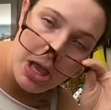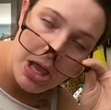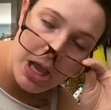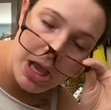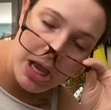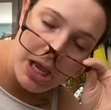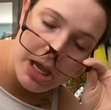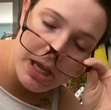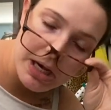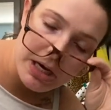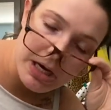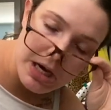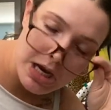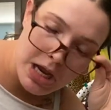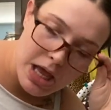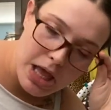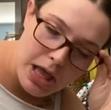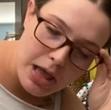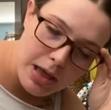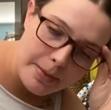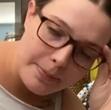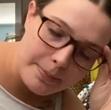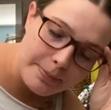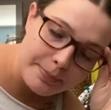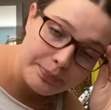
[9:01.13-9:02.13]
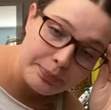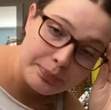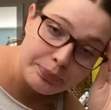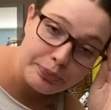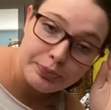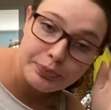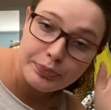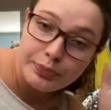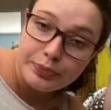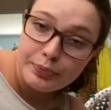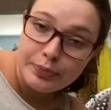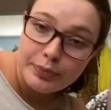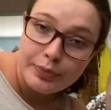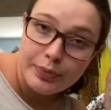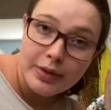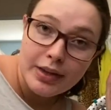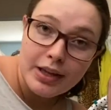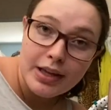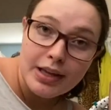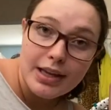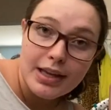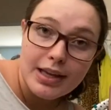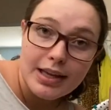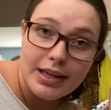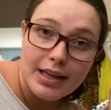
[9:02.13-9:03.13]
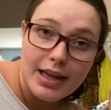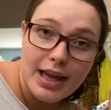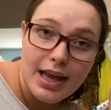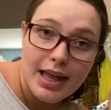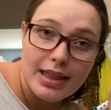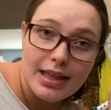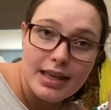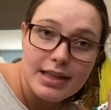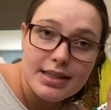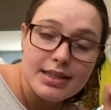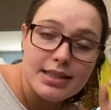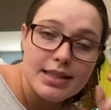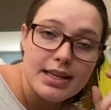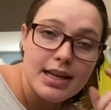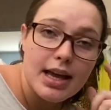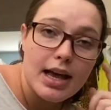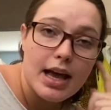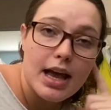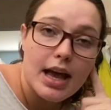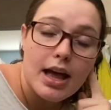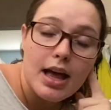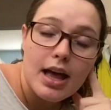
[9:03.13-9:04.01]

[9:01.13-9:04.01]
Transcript: And yeah, that's it.